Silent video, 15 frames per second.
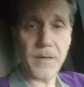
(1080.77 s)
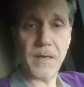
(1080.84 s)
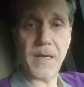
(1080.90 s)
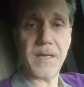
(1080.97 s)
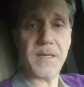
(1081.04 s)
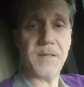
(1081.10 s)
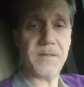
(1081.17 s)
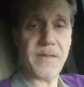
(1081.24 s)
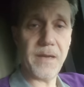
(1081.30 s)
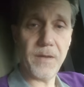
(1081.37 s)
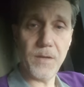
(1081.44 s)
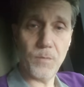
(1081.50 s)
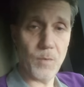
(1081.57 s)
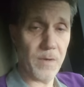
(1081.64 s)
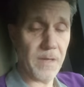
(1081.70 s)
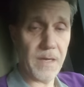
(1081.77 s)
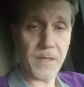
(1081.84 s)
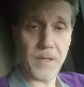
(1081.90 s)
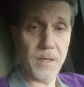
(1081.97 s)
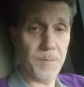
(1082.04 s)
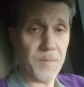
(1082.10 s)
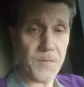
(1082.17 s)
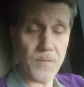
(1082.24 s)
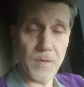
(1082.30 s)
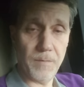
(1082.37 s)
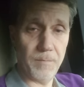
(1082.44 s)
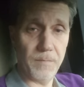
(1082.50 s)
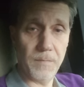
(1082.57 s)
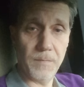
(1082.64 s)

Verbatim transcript: And I can tell you where that comes from.